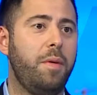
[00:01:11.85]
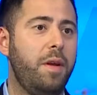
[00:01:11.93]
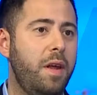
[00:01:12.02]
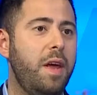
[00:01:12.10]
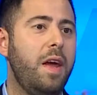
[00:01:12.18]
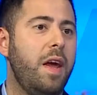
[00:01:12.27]

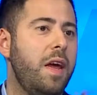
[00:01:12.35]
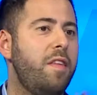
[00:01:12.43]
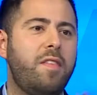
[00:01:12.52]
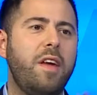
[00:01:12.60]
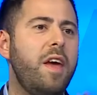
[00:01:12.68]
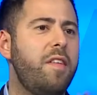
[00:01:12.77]
But
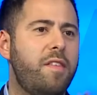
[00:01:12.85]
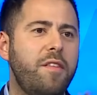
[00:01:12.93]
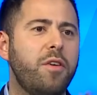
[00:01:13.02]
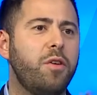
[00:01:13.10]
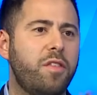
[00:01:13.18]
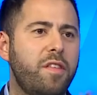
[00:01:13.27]
it's, it's
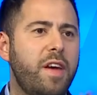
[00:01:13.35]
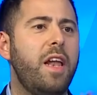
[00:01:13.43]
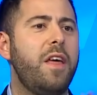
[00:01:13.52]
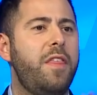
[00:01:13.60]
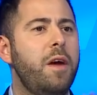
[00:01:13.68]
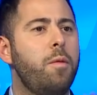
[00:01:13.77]
difficult to
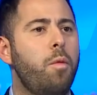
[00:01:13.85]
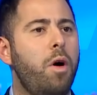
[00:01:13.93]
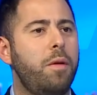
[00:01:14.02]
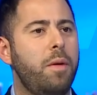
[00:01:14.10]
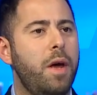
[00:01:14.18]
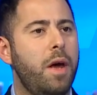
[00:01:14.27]
tell. I think
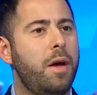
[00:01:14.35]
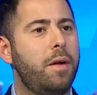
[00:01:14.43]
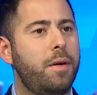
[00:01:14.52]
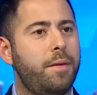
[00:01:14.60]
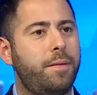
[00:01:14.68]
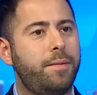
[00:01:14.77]
what... Do you
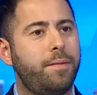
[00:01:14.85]
think it's the